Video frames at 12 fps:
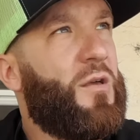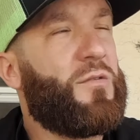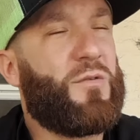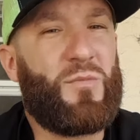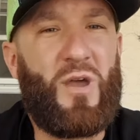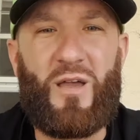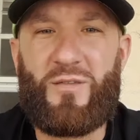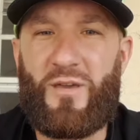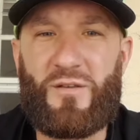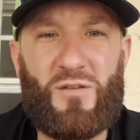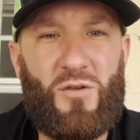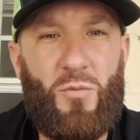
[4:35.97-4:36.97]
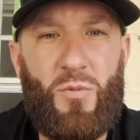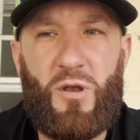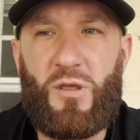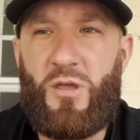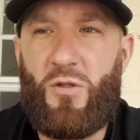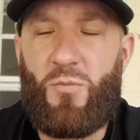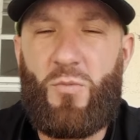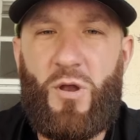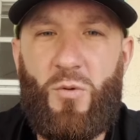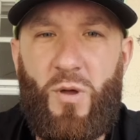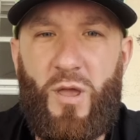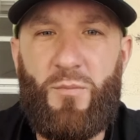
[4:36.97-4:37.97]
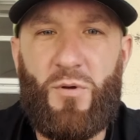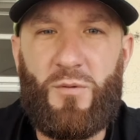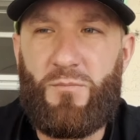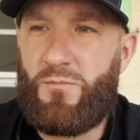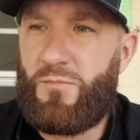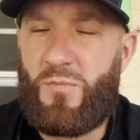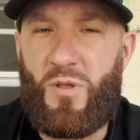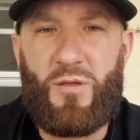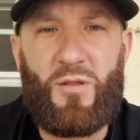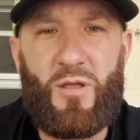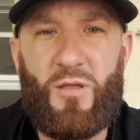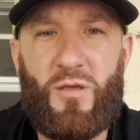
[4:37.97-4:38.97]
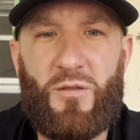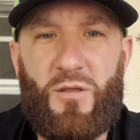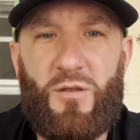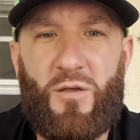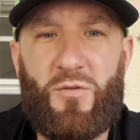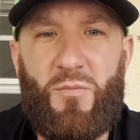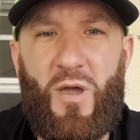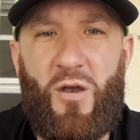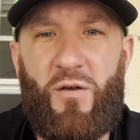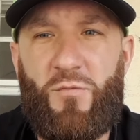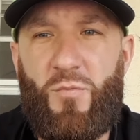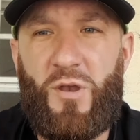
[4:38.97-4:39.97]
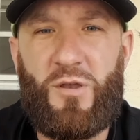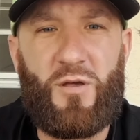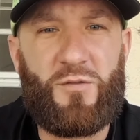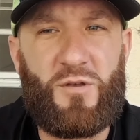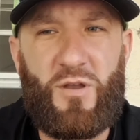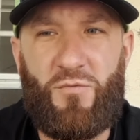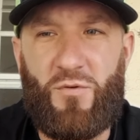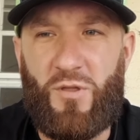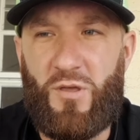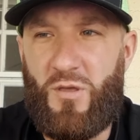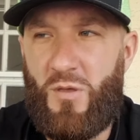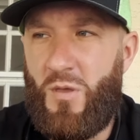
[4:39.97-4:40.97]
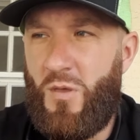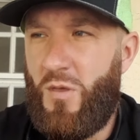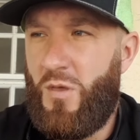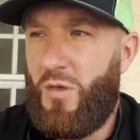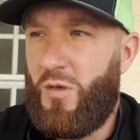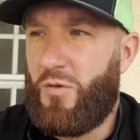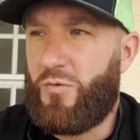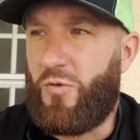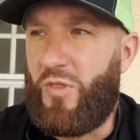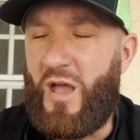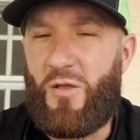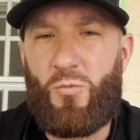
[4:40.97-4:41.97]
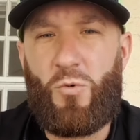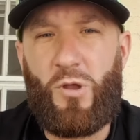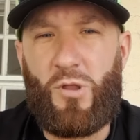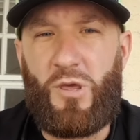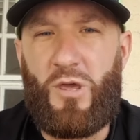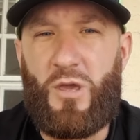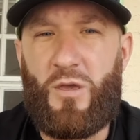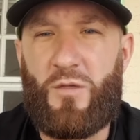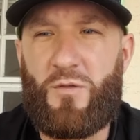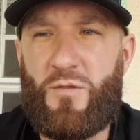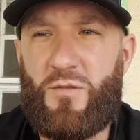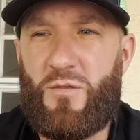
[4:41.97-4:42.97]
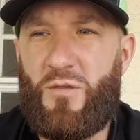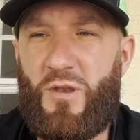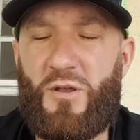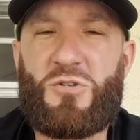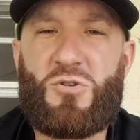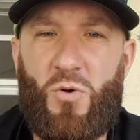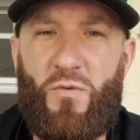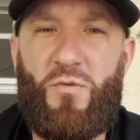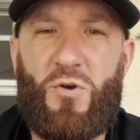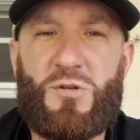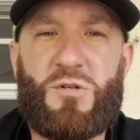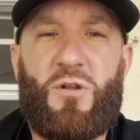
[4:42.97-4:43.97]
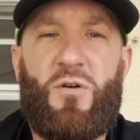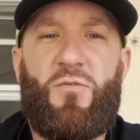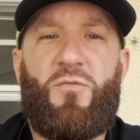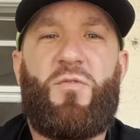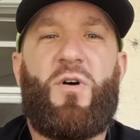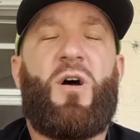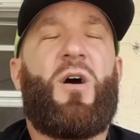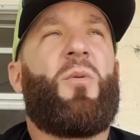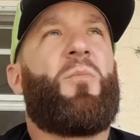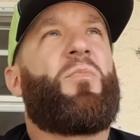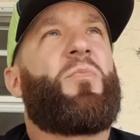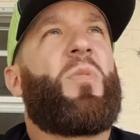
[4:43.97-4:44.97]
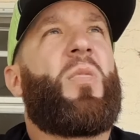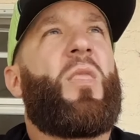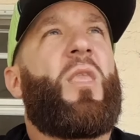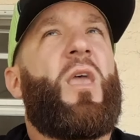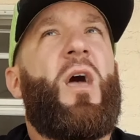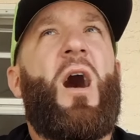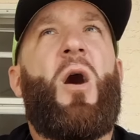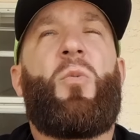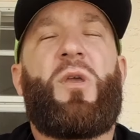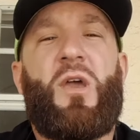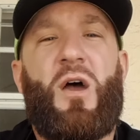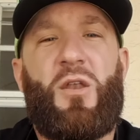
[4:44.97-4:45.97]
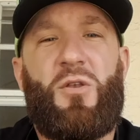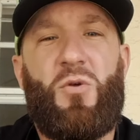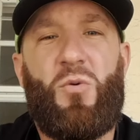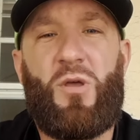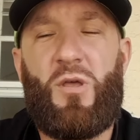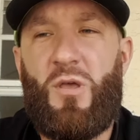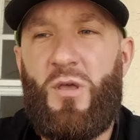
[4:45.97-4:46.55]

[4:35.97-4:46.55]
Some guys like to come in and kill them right away, but it doesn't matter. Everybody does it differently. So that really is in a short version of how we kind of do it.